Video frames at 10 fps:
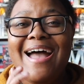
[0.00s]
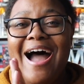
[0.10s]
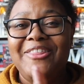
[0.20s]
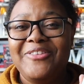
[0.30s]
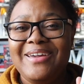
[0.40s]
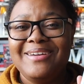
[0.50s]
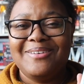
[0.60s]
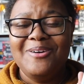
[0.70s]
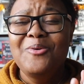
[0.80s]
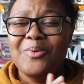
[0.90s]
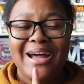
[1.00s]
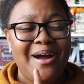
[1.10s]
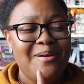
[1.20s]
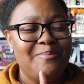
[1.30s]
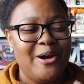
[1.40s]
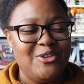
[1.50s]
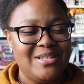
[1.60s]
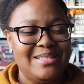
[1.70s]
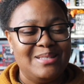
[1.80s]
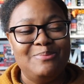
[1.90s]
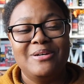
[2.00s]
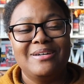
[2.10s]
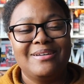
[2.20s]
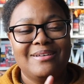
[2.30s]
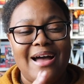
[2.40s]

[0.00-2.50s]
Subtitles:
I think when I purchased this book,